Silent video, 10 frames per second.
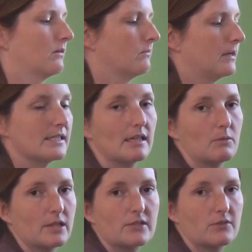My
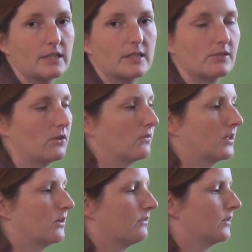son wants to read this over
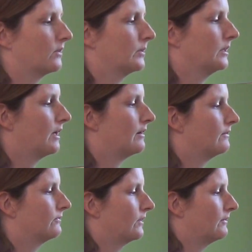and over. We
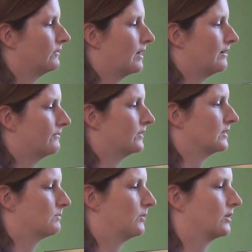love, love, love
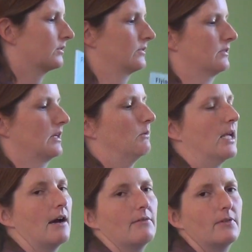these books. And we
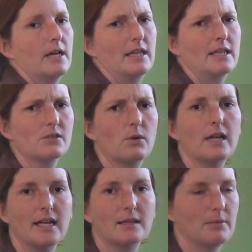have this
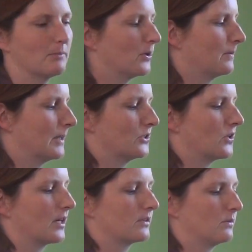one and the Big Book of Big
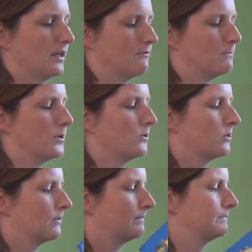Trucks. We love them both.